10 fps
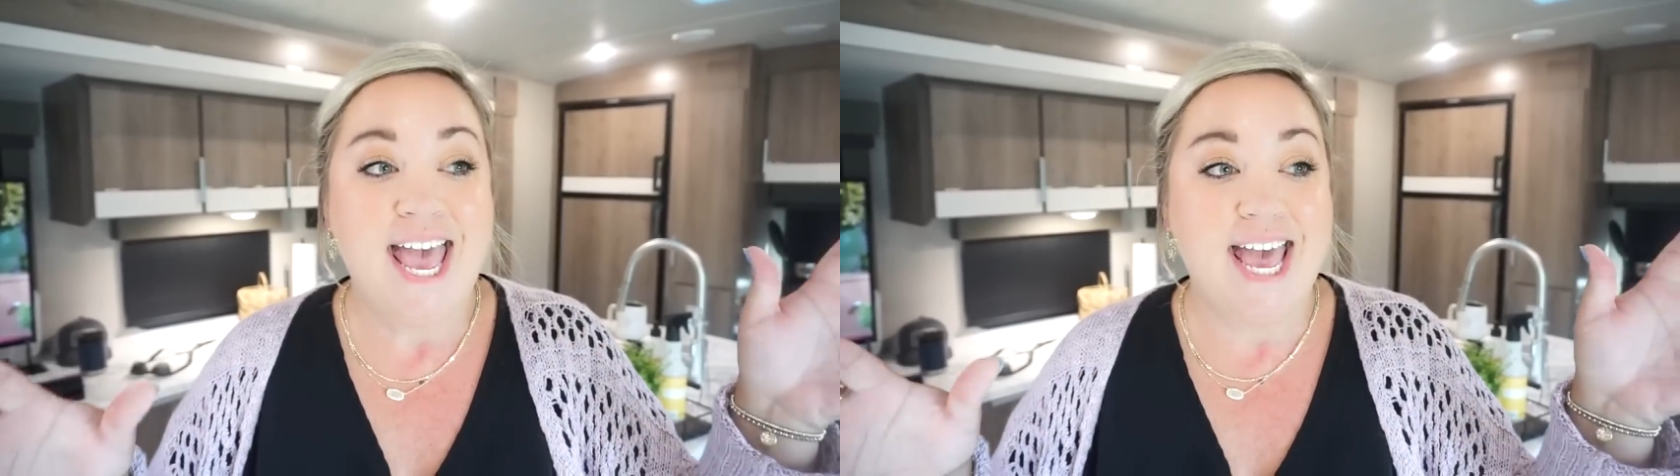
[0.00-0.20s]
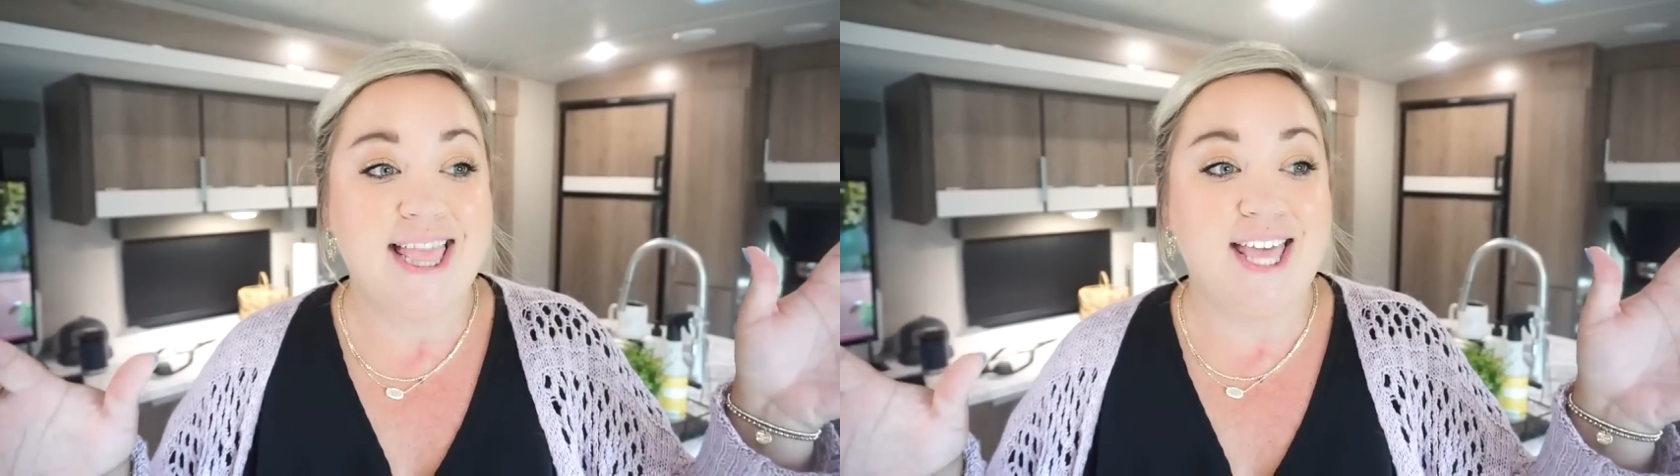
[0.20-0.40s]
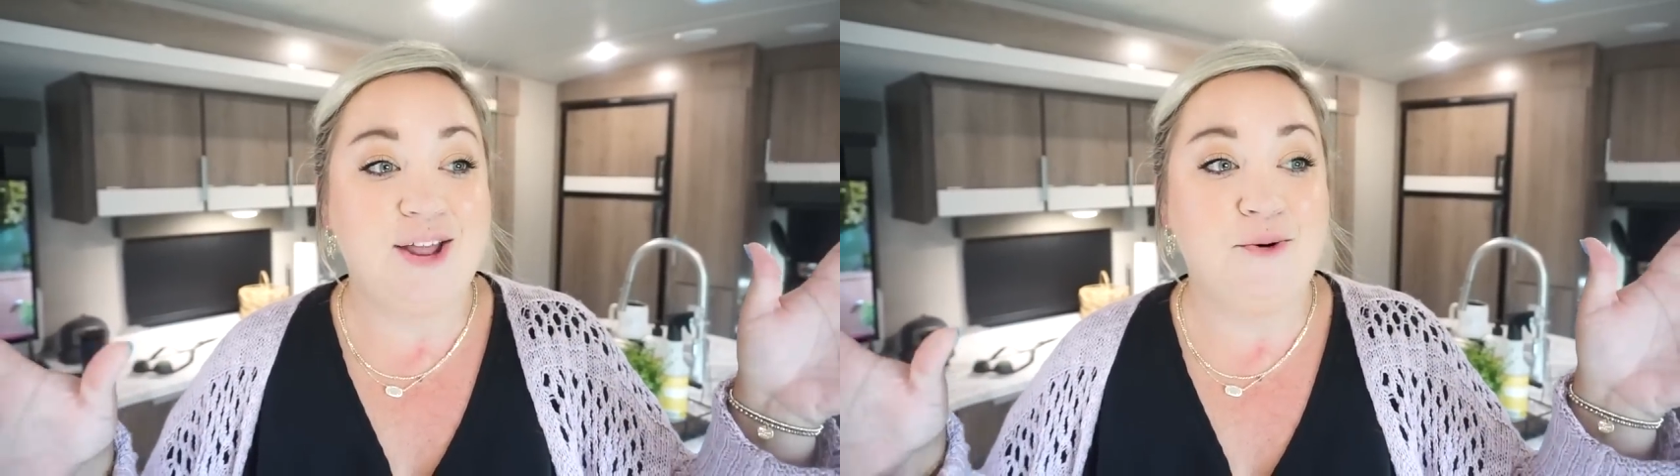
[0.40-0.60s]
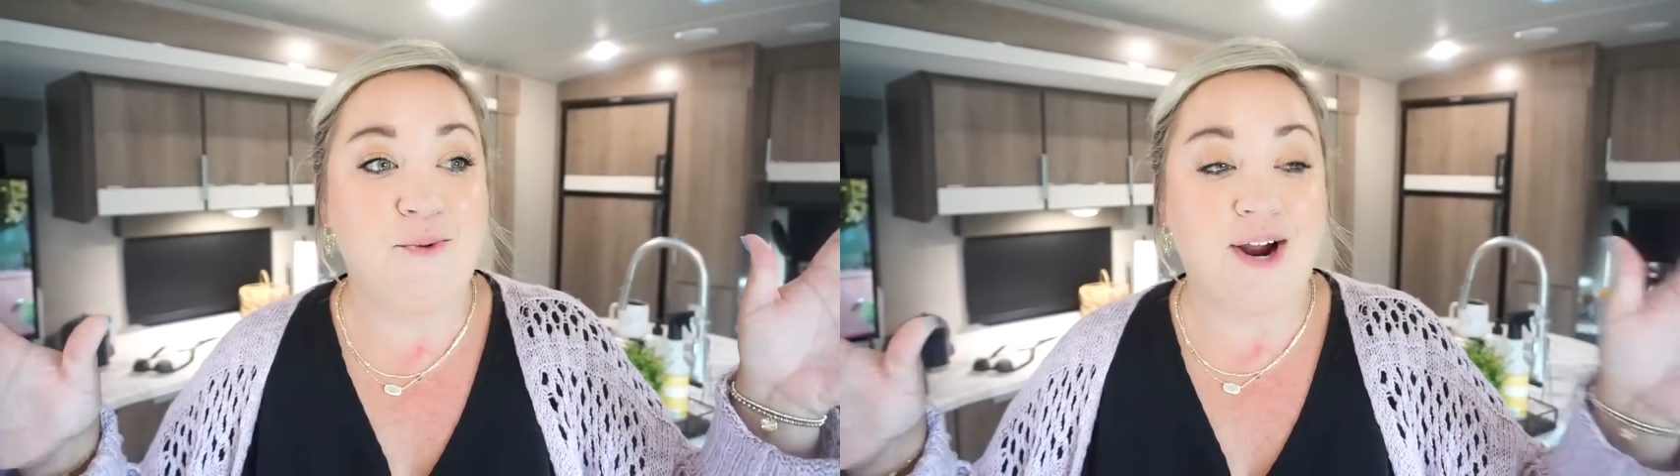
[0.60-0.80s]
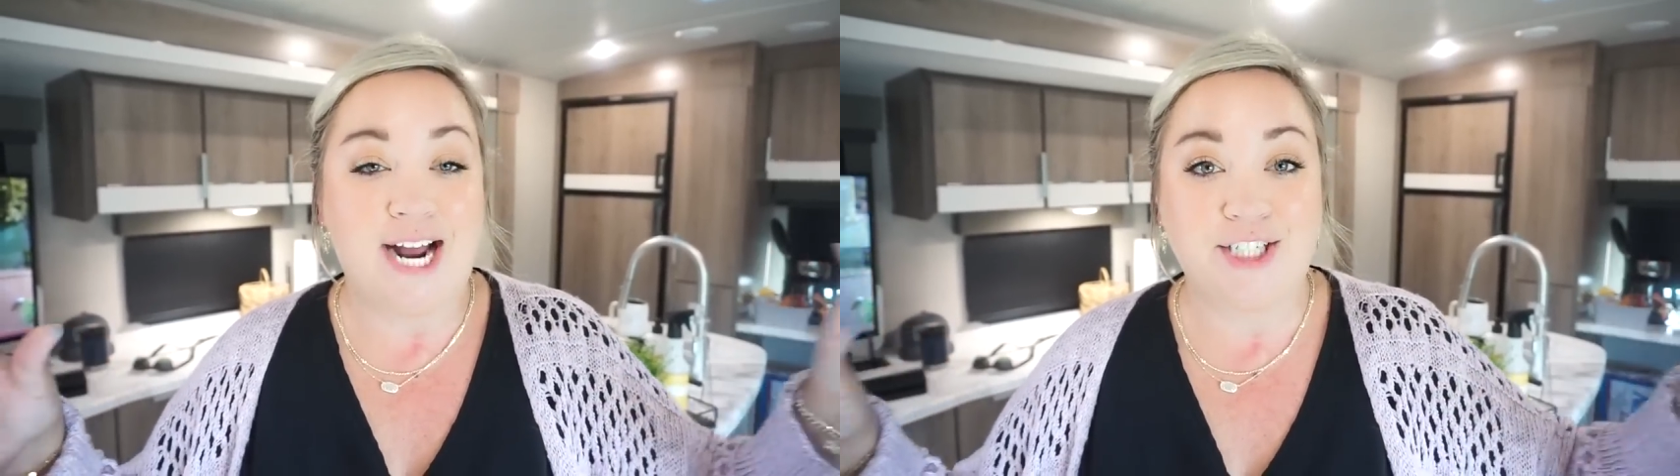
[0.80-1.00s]
And then
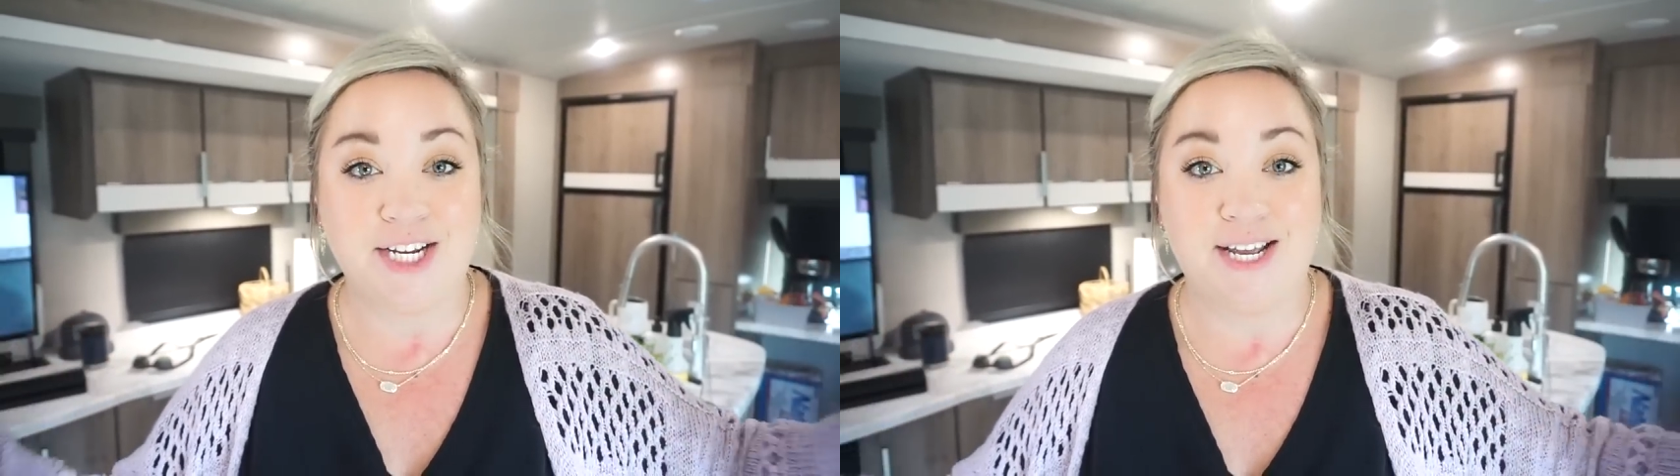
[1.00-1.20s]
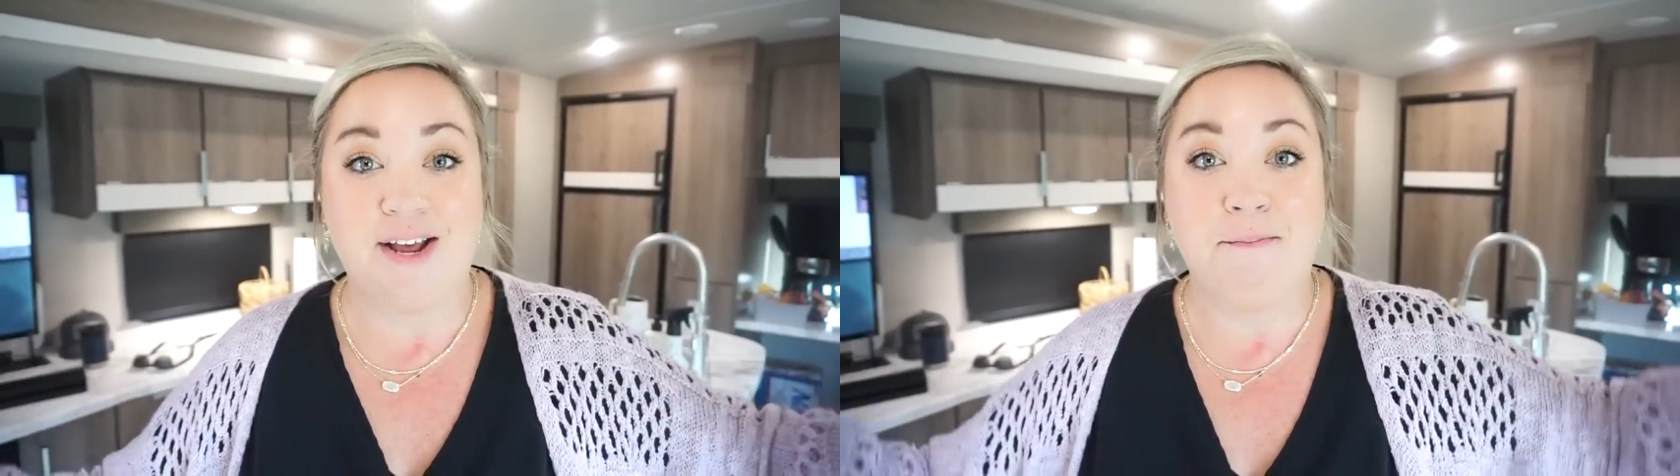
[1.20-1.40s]
we're actually going